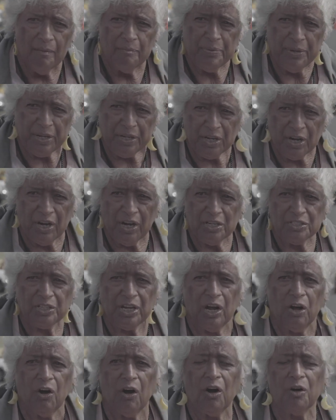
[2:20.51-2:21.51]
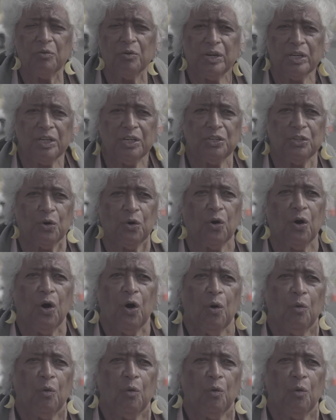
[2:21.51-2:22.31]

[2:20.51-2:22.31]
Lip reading: because I already know